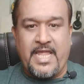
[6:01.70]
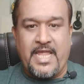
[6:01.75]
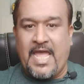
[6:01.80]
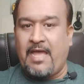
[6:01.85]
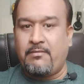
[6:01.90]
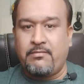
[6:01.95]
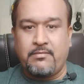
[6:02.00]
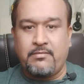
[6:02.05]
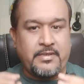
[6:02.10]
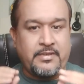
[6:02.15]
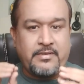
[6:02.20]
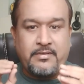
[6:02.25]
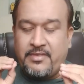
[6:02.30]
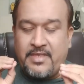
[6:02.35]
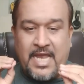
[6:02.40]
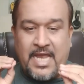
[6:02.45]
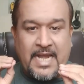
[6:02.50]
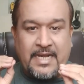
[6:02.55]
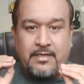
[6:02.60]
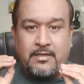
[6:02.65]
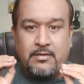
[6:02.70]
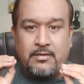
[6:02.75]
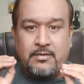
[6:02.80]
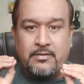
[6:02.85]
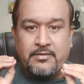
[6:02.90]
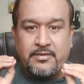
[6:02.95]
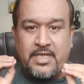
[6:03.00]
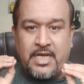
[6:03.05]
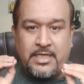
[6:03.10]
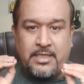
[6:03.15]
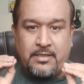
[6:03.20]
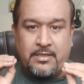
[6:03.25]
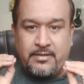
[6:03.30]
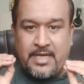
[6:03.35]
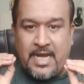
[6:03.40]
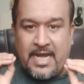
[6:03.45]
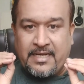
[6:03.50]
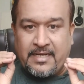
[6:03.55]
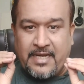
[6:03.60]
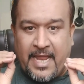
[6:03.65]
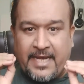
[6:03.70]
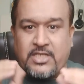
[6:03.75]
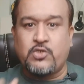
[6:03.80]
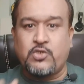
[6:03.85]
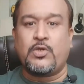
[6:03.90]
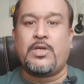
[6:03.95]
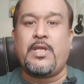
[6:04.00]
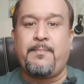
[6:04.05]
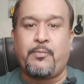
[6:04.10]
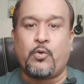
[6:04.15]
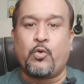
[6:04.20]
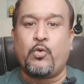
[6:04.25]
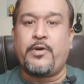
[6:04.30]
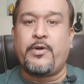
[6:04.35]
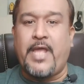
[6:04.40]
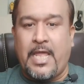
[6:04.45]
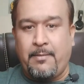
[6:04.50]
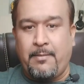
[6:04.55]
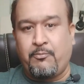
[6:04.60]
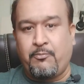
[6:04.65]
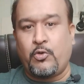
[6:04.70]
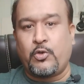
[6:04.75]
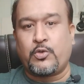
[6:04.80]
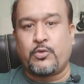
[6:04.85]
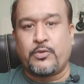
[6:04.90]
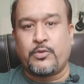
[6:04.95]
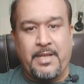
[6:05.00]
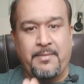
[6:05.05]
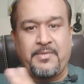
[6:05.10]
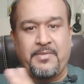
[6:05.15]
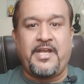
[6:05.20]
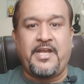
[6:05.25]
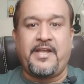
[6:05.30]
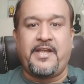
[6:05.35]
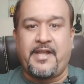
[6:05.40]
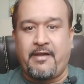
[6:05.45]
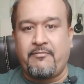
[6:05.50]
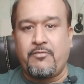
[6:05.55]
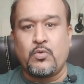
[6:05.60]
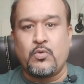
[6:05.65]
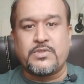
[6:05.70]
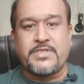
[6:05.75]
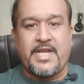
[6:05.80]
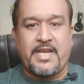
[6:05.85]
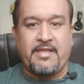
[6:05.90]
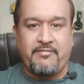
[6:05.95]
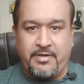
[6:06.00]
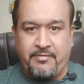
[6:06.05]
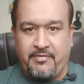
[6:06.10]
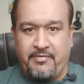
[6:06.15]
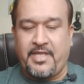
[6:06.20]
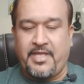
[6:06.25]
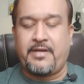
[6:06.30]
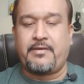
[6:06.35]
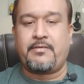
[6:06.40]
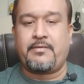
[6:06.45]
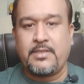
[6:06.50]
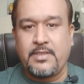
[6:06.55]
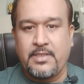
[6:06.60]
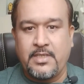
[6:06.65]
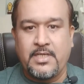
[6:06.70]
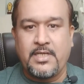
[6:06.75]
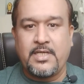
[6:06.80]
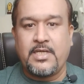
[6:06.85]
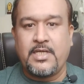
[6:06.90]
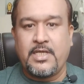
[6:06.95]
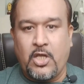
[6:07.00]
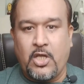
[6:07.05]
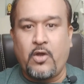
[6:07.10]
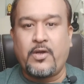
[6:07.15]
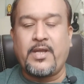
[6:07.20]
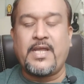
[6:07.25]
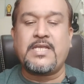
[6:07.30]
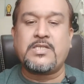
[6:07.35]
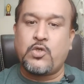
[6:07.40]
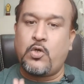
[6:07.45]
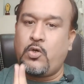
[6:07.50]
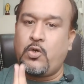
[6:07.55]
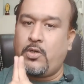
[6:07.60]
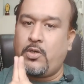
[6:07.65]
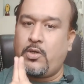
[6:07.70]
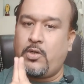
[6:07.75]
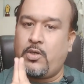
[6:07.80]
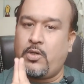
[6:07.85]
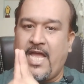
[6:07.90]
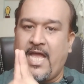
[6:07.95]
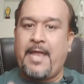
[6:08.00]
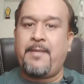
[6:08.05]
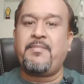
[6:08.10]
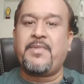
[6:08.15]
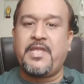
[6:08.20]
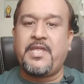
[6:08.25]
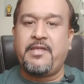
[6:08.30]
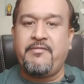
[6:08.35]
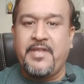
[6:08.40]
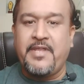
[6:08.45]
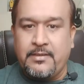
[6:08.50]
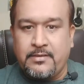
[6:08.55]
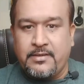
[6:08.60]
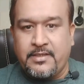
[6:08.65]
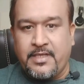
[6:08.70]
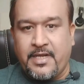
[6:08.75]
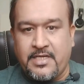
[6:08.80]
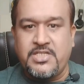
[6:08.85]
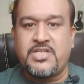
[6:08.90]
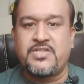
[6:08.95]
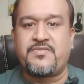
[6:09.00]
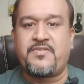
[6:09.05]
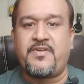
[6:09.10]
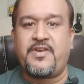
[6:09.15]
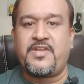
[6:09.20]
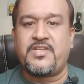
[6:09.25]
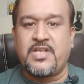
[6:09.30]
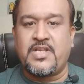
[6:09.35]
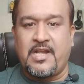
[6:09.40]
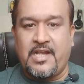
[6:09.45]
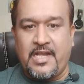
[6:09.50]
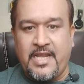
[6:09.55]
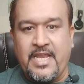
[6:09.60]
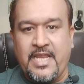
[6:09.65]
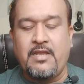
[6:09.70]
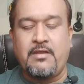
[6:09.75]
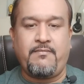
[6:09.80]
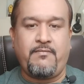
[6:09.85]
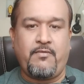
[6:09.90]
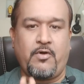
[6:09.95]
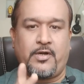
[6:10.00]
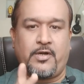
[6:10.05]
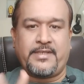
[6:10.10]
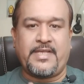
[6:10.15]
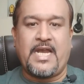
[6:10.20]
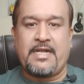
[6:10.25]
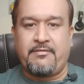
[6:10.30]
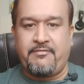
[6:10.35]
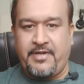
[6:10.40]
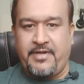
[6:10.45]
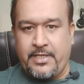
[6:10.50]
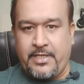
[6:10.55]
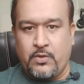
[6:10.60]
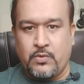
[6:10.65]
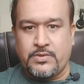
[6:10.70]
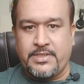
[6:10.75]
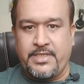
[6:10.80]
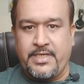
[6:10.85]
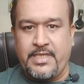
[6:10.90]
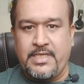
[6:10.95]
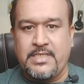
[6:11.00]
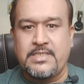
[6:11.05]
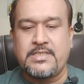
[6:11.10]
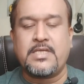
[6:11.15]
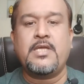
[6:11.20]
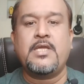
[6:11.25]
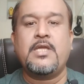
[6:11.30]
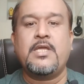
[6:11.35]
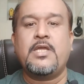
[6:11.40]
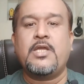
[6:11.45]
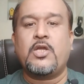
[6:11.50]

they have that actually proved helpful to them in interviews and everywhere. Okay, so I'm giving the registration link for that video series.